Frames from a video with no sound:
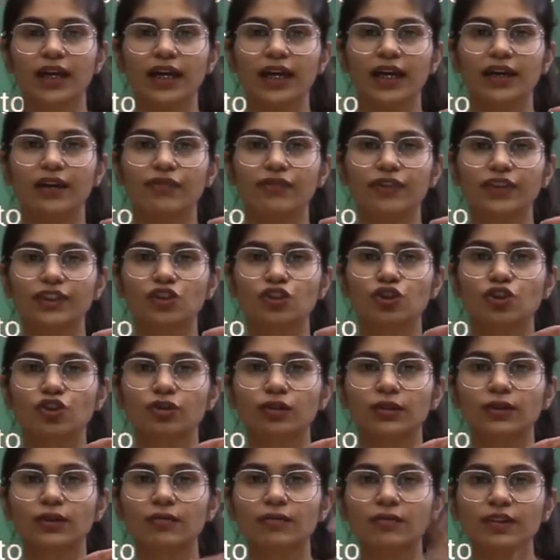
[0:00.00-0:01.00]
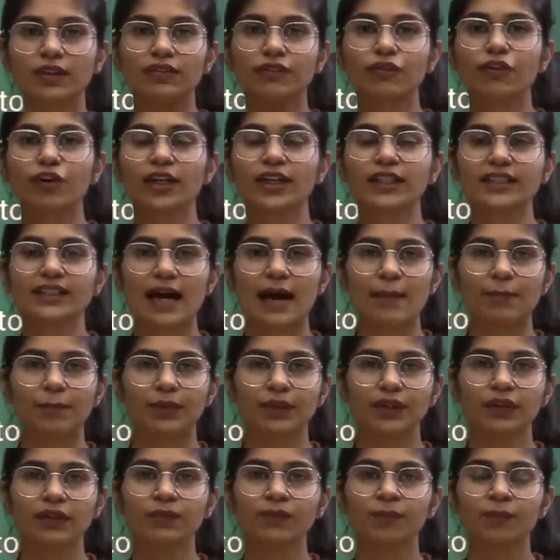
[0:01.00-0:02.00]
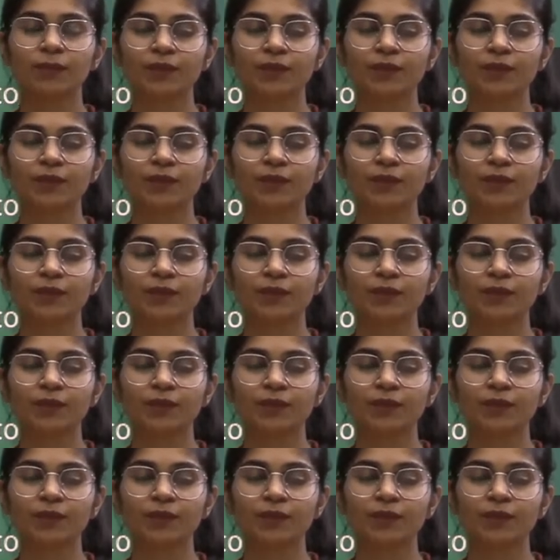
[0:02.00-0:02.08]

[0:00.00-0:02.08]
If it's, for example,